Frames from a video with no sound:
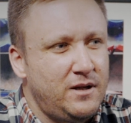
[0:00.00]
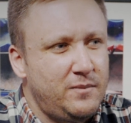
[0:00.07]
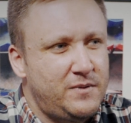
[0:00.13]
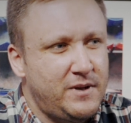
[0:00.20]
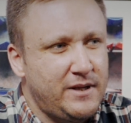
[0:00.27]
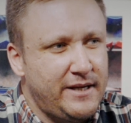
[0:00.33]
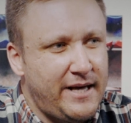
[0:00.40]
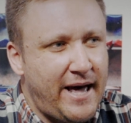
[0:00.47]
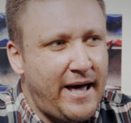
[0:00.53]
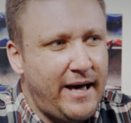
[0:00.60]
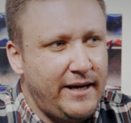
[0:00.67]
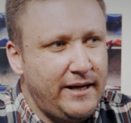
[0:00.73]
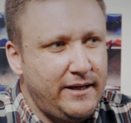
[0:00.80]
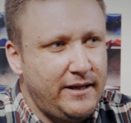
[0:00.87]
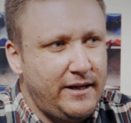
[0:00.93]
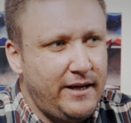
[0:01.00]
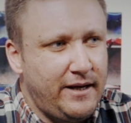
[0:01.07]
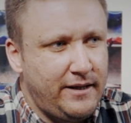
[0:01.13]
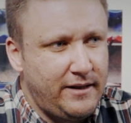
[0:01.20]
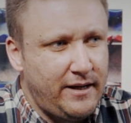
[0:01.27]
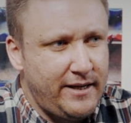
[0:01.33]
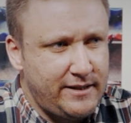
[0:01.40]
So yeah,
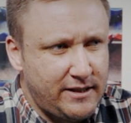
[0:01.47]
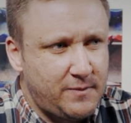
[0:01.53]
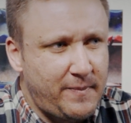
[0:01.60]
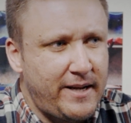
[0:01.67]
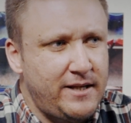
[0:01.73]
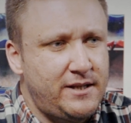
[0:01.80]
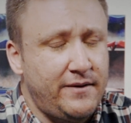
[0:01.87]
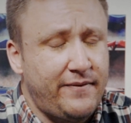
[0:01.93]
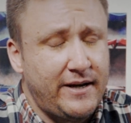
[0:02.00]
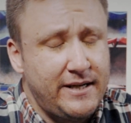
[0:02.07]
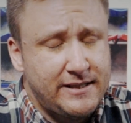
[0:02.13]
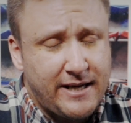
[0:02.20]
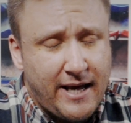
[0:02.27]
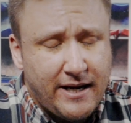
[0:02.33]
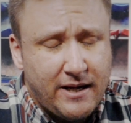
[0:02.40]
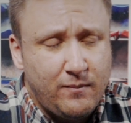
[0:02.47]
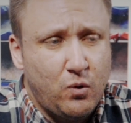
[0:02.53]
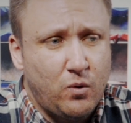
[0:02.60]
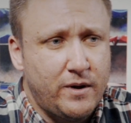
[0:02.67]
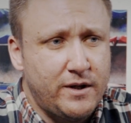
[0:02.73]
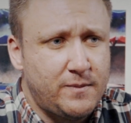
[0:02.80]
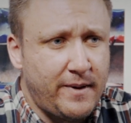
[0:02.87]
it is expensive, and it's getting
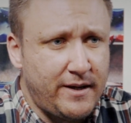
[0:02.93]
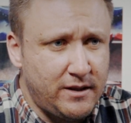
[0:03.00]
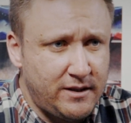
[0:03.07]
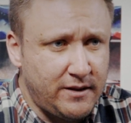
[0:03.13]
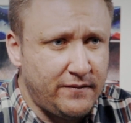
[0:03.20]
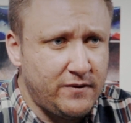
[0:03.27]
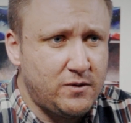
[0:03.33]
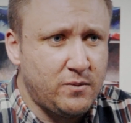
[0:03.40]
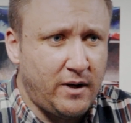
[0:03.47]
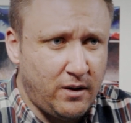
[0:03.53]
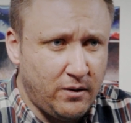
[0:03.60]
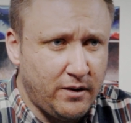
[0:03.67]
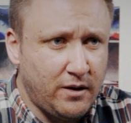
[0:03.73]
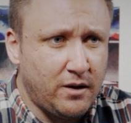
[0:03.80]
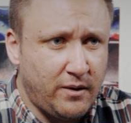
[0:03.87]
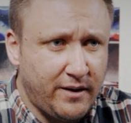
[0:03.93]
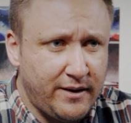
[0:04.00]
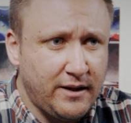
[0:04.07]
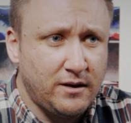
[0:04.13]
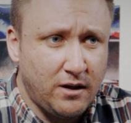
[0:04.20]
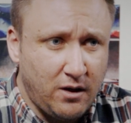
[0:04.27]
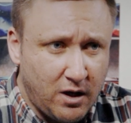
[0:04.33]
more expensive as well. You know, I
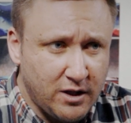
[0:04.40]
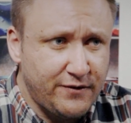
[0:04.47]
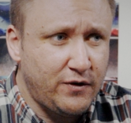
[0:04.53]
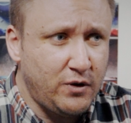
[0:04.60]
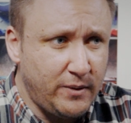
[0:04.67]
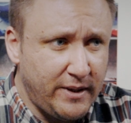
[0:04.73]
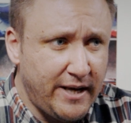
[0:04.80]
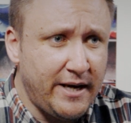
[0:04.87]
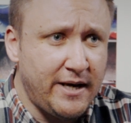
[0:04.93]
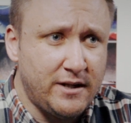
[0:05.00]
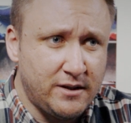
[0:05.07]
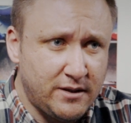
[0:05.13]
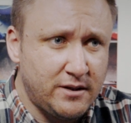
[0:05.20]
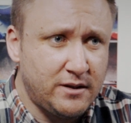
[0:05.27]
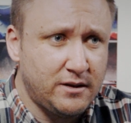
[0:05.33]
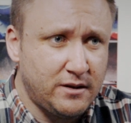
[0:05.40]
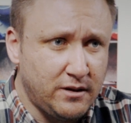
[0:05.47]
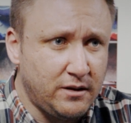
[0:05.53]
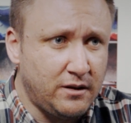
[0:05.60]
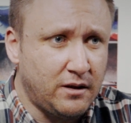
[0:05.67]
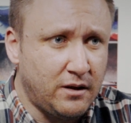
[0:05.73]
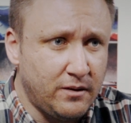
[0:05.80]
think the last few years,
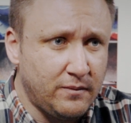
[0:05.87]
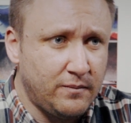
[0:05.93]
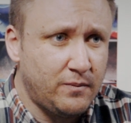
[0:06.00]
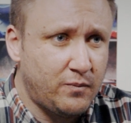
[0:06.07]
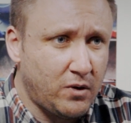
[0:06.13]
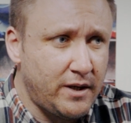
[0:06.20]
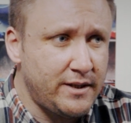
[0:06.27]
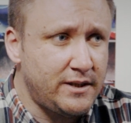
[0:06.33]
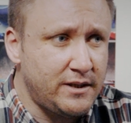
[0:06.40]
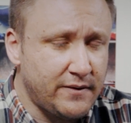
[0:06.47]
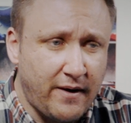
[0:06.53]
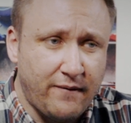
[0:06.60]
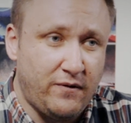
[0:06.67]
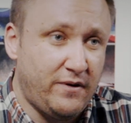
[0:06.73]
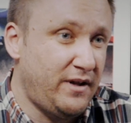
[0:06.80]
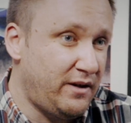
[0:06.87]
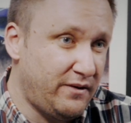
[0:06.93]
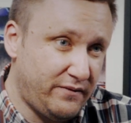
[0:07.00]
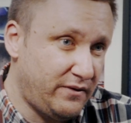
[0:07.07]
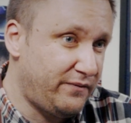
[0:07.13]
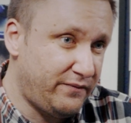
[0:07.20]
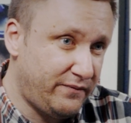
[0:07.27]
you know, prices of everything
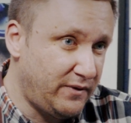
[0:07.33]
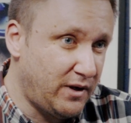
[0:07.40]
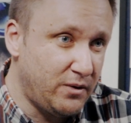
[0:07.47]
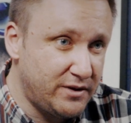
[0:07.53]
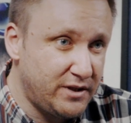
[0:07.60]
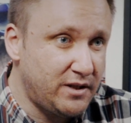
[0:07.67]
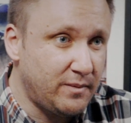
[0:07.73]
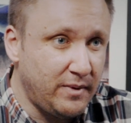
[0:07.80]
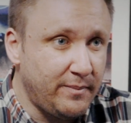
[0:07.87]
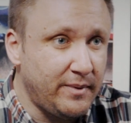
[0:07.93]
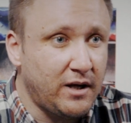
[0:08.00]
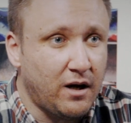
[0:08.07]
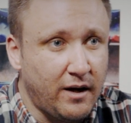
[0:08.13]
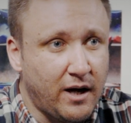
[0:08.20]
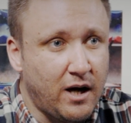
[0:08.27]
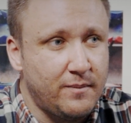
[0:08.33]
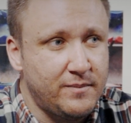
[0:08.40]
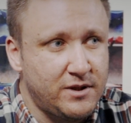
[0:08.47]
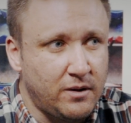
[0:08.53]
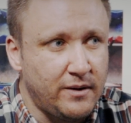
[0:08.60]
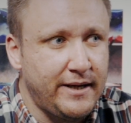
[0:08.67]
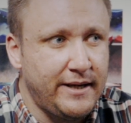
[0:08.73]
have noticeably been going up.
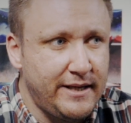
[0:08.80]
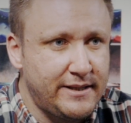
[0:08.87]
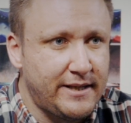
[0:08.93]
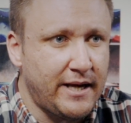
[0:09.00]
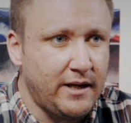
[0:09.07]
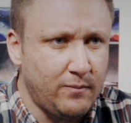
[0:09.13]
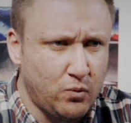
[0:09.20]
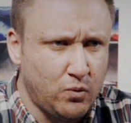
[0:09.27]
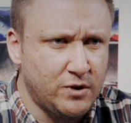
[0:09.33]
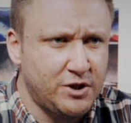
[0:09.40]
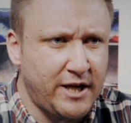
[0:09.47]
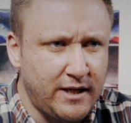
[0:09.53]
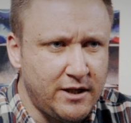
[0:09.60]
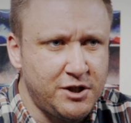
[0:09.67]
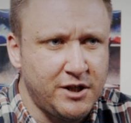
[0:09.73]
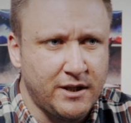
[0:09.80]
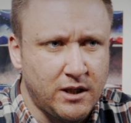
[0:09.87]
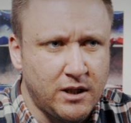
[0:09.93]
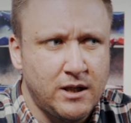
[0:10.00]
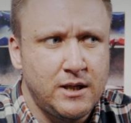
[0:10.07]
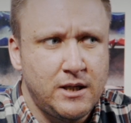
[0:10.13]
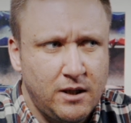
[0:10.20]
So it is getting more challenging
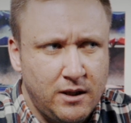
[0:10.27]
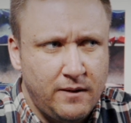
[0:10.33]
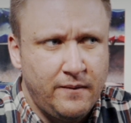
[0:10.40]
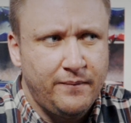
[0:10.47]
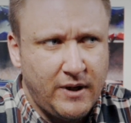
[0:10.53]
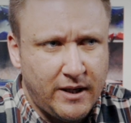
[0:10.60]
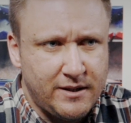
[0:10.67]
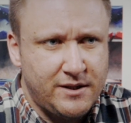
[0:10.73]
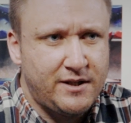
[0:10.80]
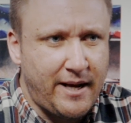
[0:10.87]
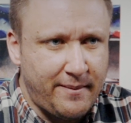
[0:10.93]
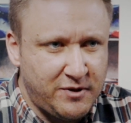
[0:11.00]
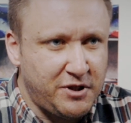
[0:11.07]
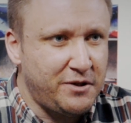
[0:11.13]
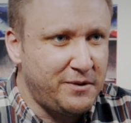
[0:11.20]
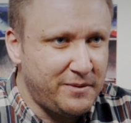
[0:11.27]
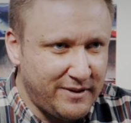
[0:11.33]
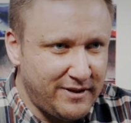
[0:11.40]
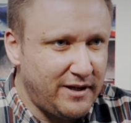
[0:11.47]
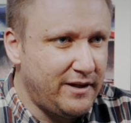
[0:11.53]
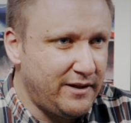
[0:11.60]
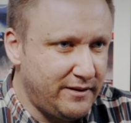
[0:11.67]
at step 2
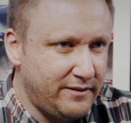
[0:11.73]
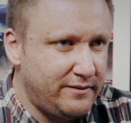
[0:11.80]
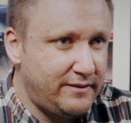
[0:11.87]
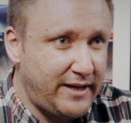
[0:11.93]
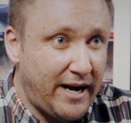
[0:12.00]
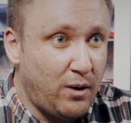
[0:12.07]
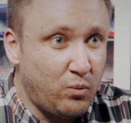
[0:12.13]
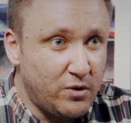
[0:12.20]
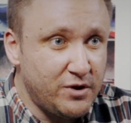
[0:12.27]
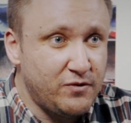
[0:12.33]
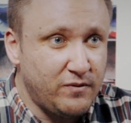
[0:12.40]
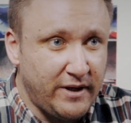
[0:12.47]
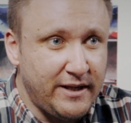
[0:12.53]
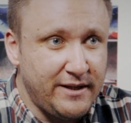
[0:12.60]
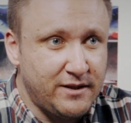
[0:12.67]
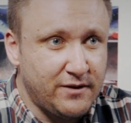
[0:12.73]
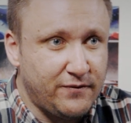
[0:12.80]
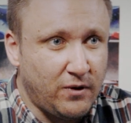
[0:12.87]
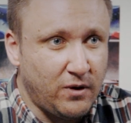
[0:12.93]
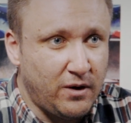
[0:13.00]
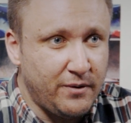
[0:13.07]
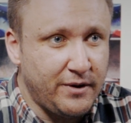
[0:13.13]
and downwards, really, to
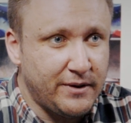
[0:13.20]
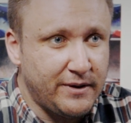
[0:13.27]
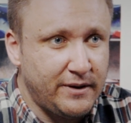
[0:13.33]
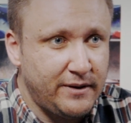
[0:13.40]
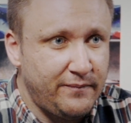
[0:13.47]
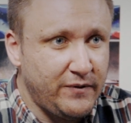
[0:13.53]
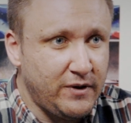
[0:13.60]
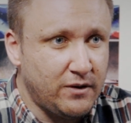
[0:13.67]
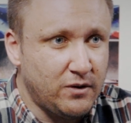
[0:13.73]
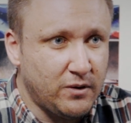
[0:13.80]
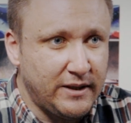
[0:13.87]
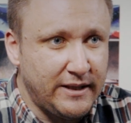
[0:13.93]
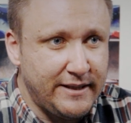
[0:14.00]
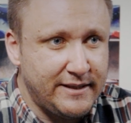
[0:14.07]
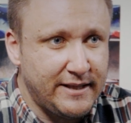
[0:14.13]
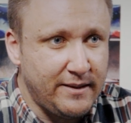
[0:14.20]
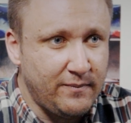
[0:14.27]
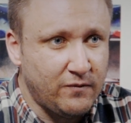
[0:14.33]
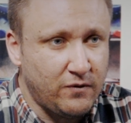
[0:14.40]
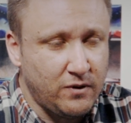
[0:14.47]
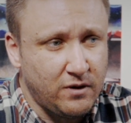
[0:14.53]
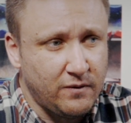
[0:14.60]
follow your non-league
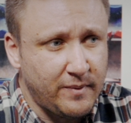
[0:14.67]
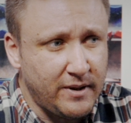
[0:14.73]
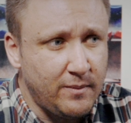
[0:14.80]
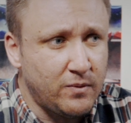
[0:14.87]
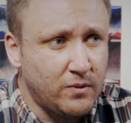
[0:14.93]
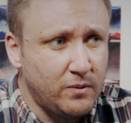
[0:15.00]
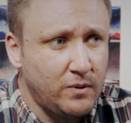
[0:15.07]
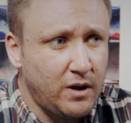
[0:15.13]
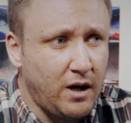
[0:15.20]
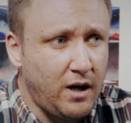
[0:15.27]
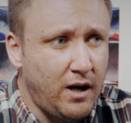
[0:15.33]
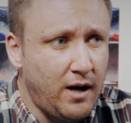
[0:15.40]
team for a lot of people.